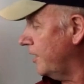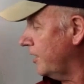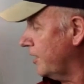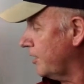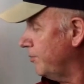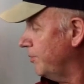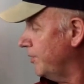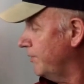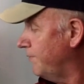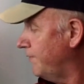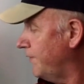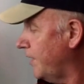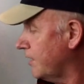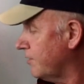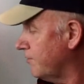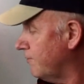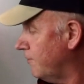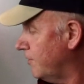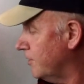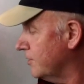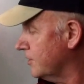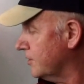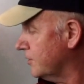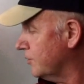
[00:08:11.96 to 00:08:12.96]
can be
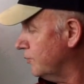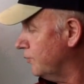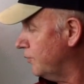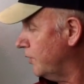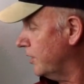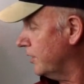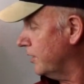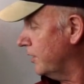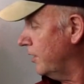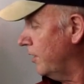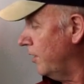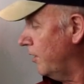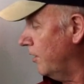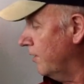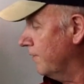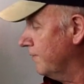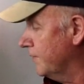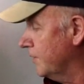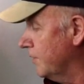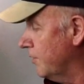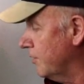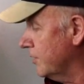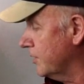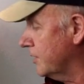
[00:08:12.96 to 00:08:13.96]
factorised to 1
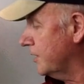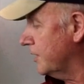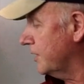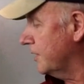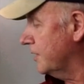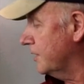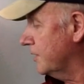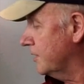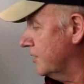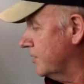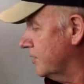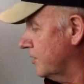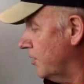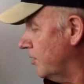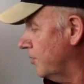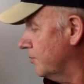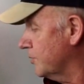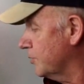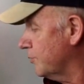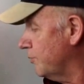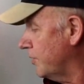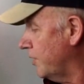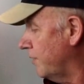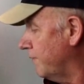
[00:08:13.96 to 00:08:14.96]
over 19
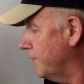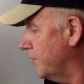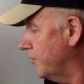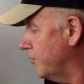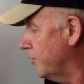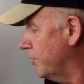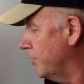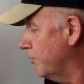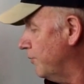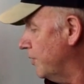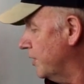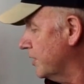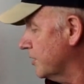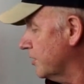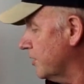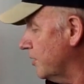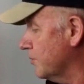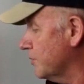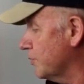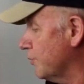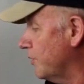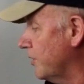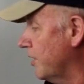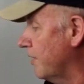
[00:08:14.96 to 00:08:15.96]
times 1 over 31
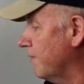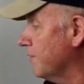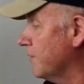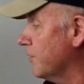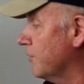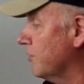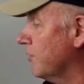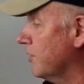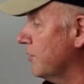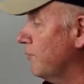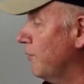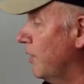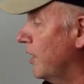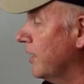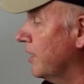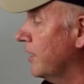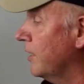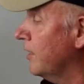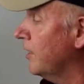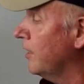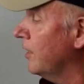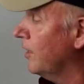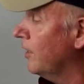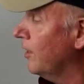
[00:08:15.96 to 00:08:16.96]
times 1 over 31.
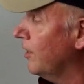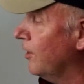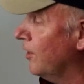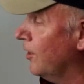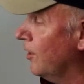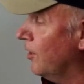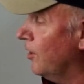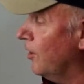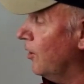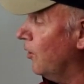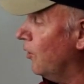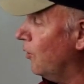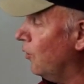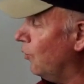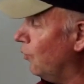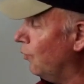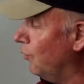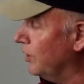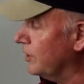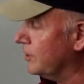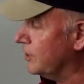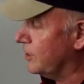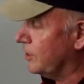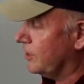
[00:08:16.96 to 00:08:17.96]

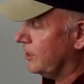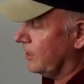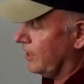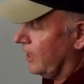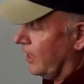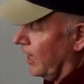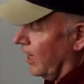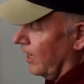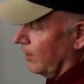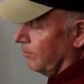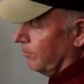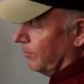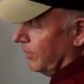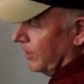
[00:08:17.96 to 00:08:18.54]
Which can